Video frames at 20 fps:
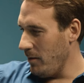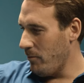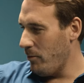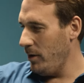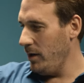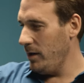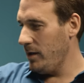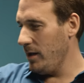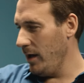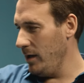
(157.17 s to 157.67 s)
a
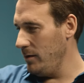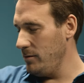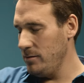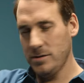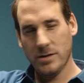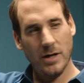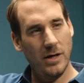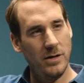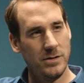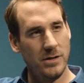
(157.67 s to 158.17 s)
pretty
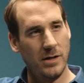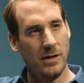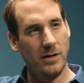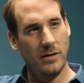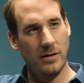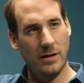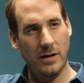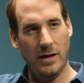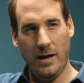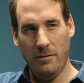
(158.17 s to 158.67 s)

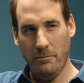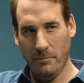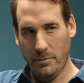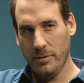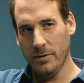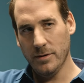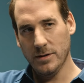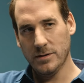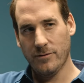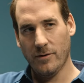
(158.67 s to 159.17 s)
game-changing lamp
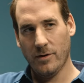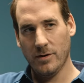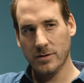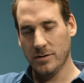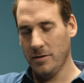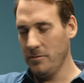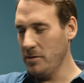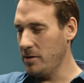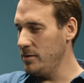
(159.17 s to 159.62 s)
as far as I'm